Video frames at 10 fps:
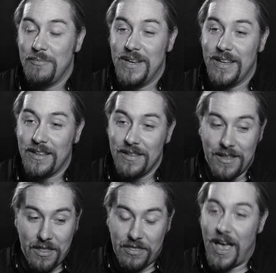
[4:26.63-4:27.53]
meaning
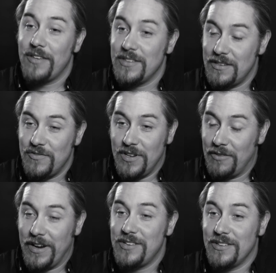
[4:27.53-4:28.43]
thousands of
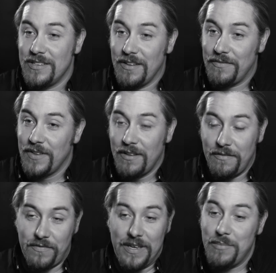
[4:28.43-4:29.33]
generations of
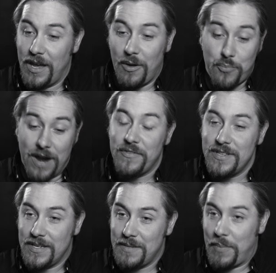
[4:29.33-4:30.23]
female
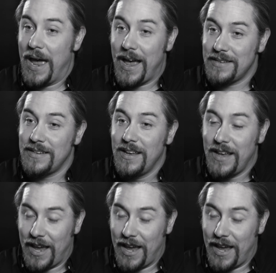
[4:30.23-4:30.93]
preferences past